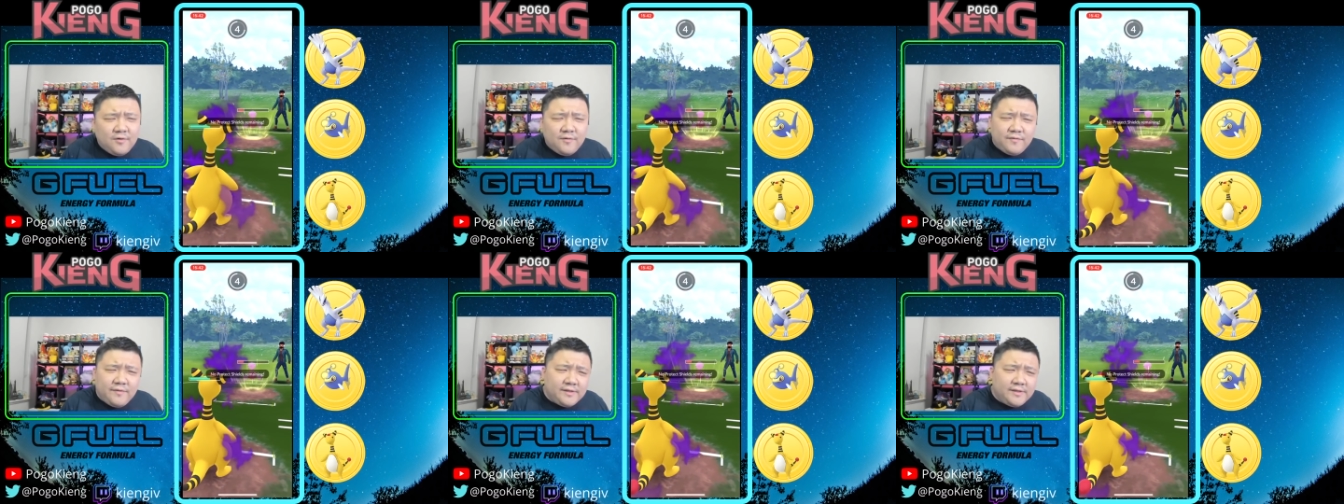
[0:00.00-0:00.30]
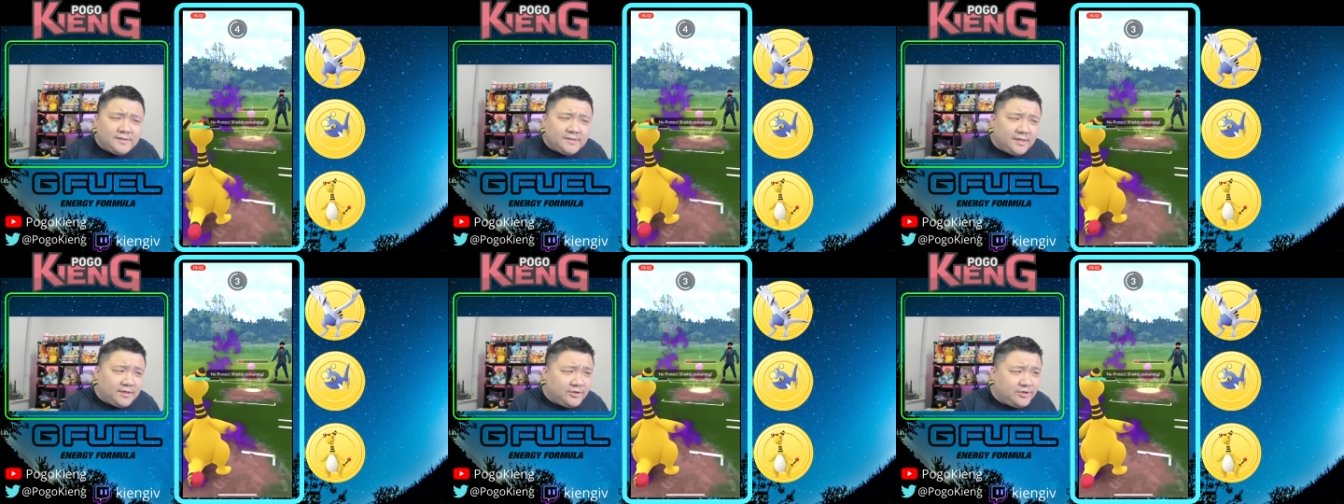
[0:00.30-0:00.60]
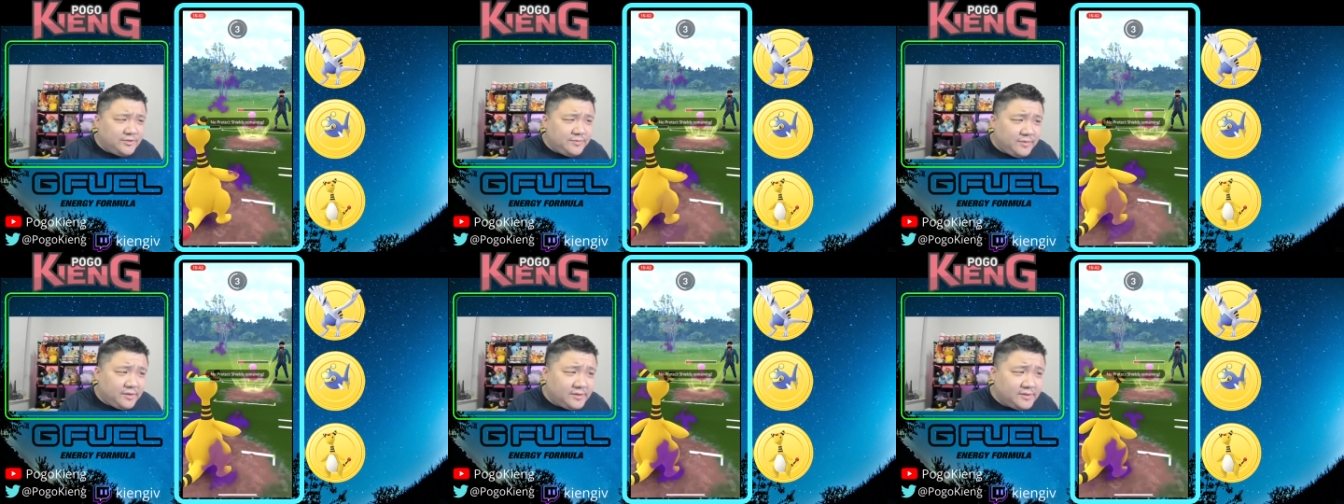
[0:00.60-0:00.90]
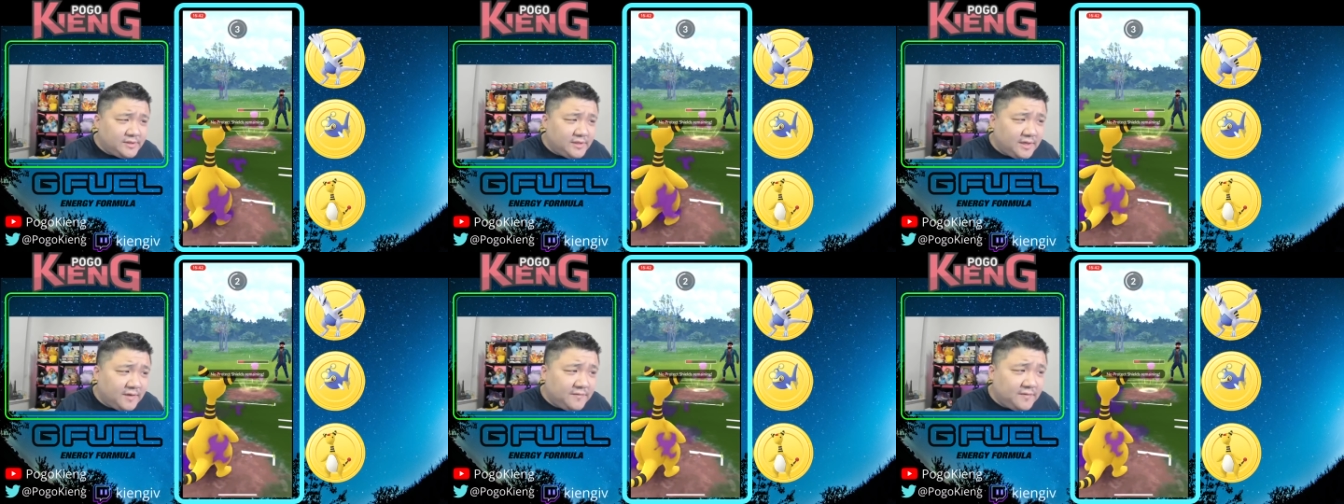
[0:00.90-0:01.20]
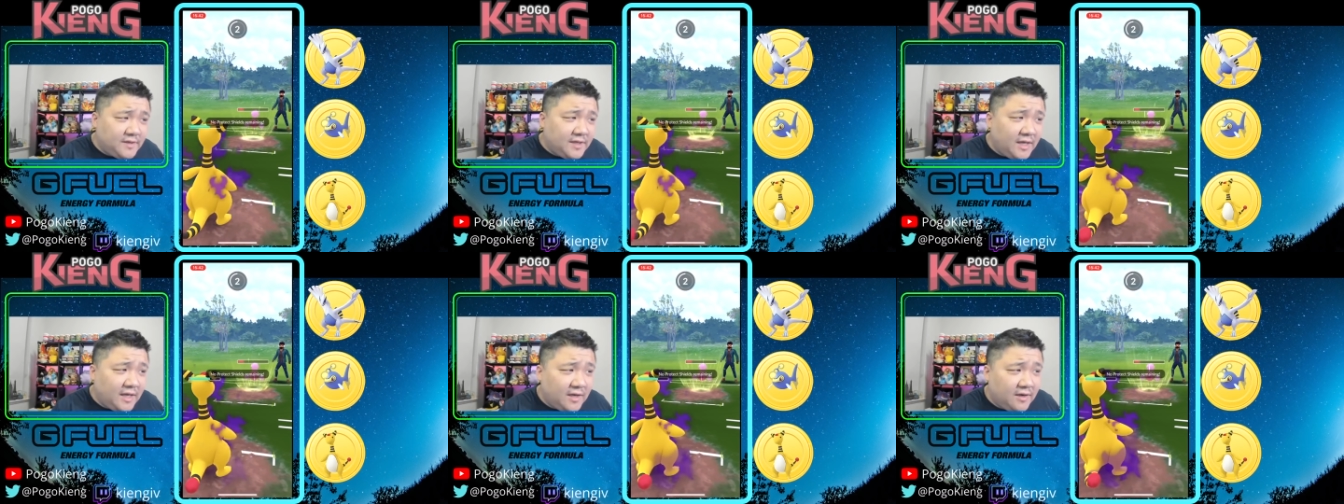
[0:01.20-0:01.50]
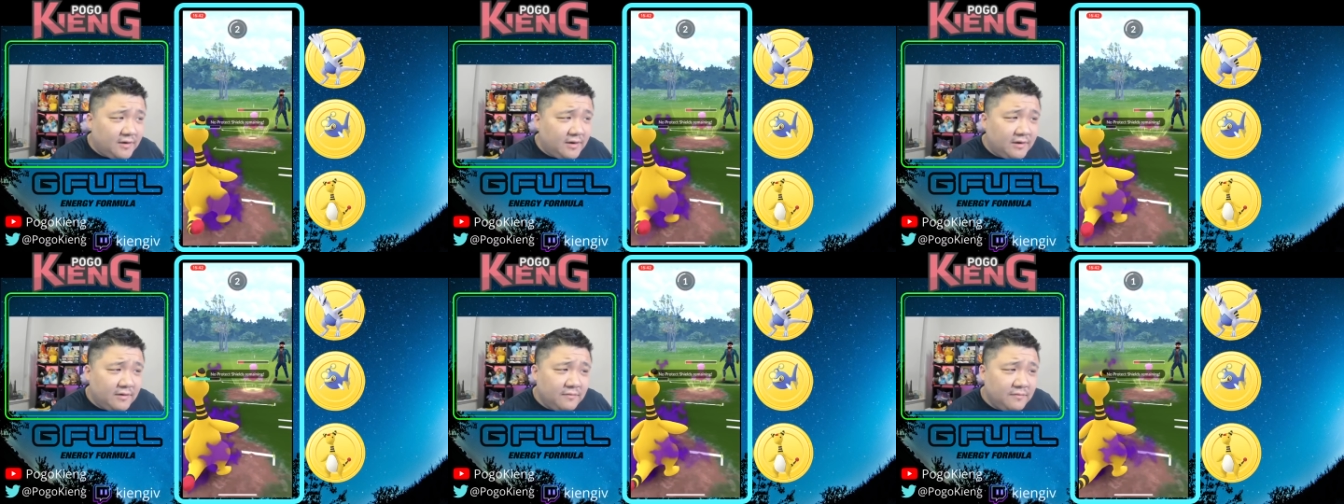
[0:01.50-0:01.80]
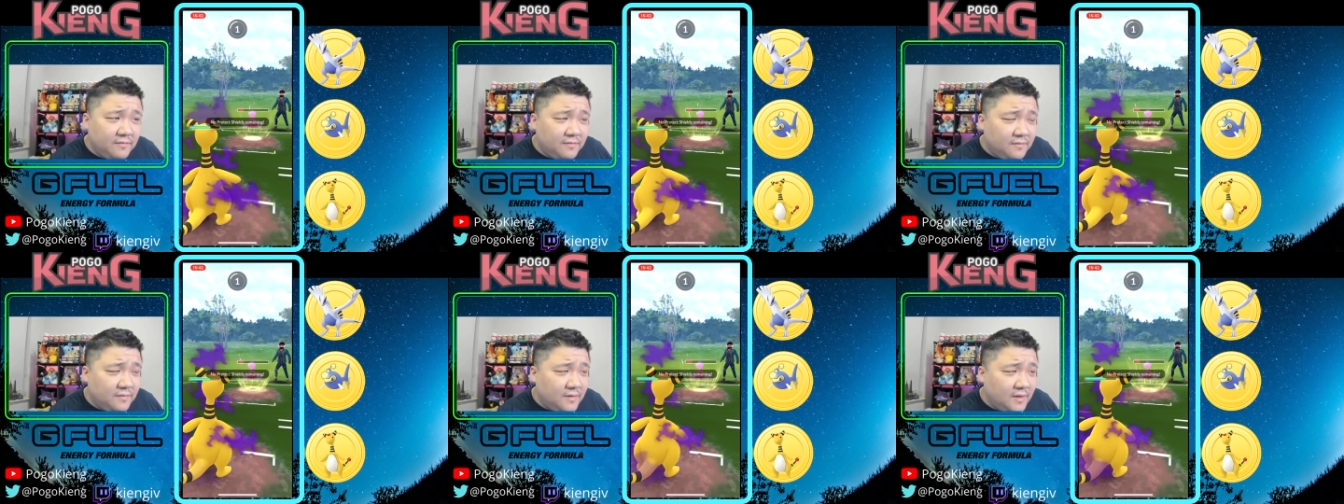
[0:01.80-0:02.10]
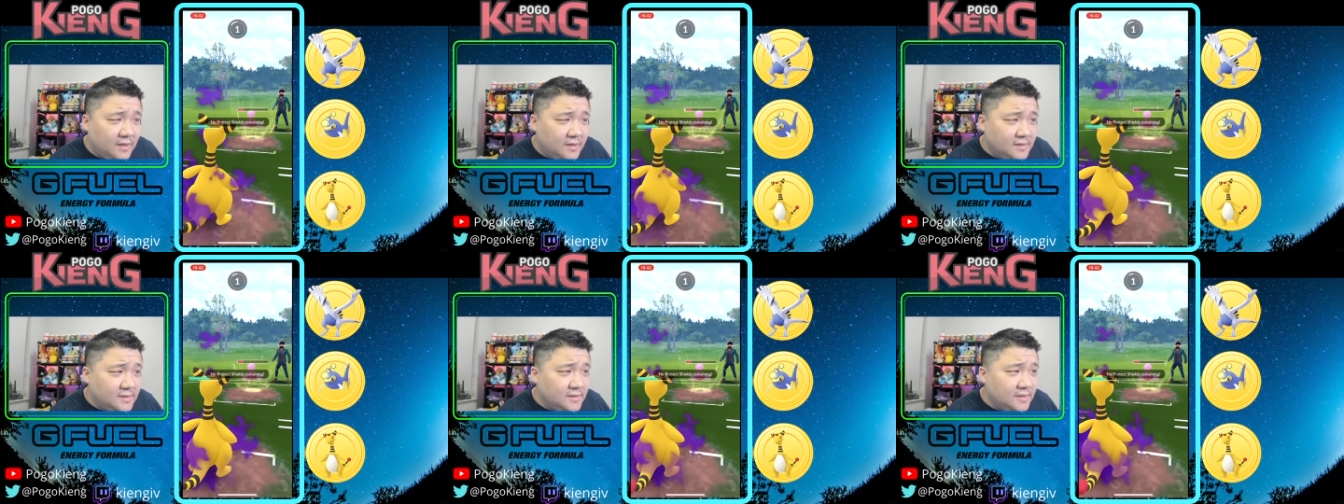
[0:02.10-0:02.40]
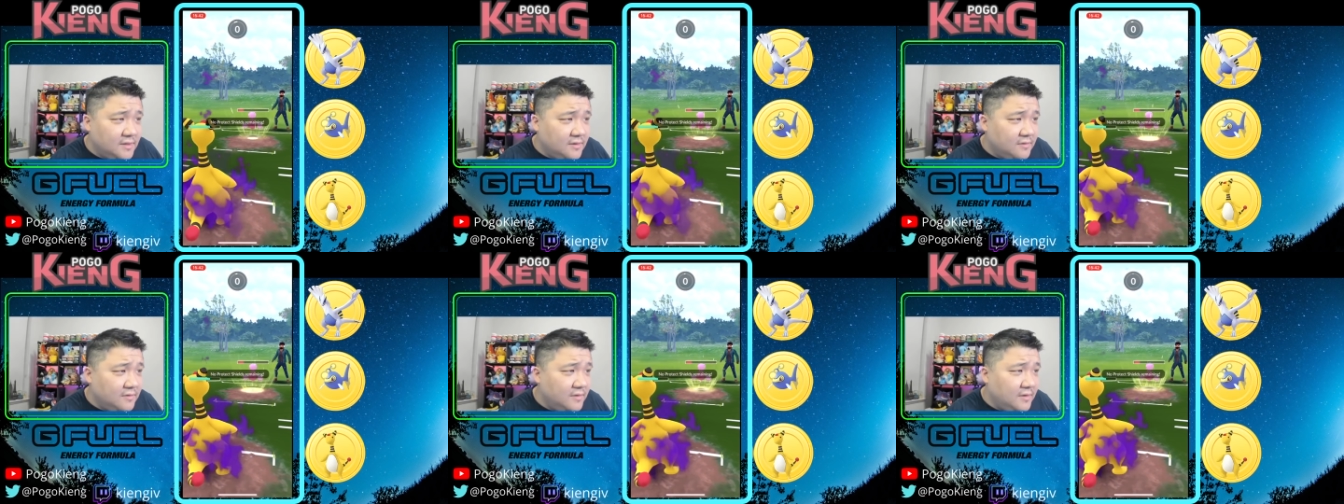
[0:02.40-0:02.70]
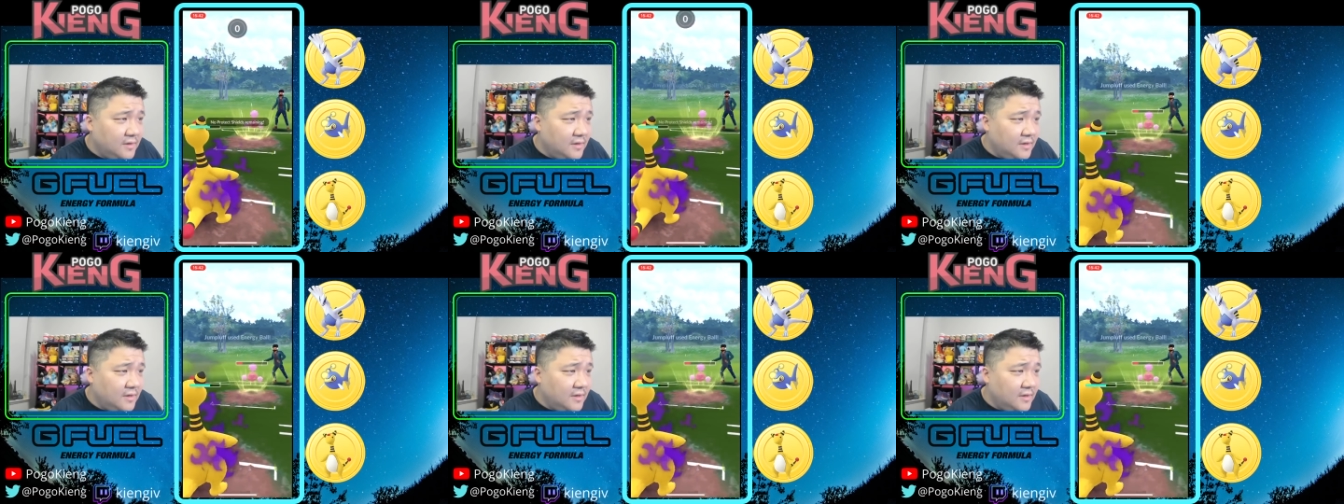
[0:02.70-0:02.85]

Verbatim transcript: if this energy ball is enough to KO. I don't think so.